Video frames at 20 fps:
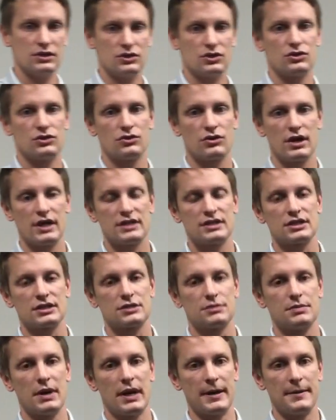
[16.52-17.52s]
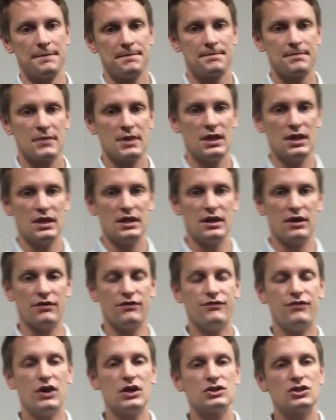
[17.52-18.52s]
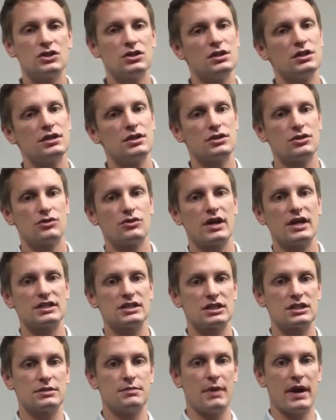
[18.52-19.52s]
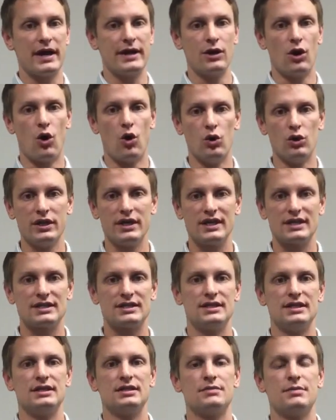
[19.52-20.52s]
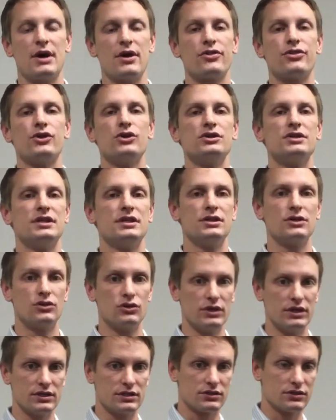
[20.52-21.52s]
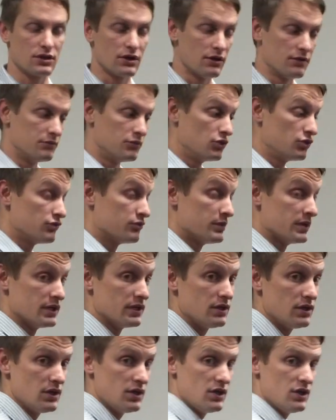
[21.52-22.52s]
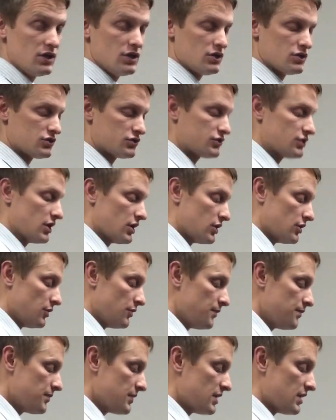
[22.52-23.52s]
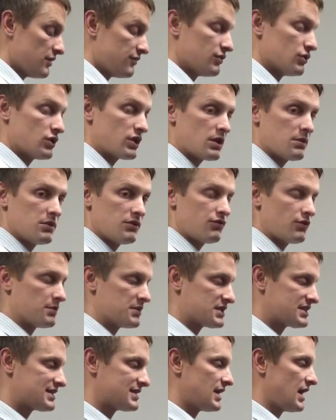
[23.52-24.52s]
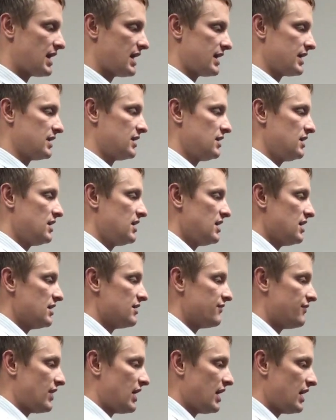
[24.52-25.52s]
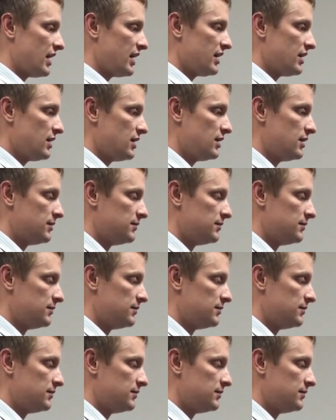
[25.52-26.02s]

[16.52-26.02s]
is your thoracic spine. Now, functionally, the thoracic spine only extends about 13 degrees of movement. So, if you look at me from the side, if I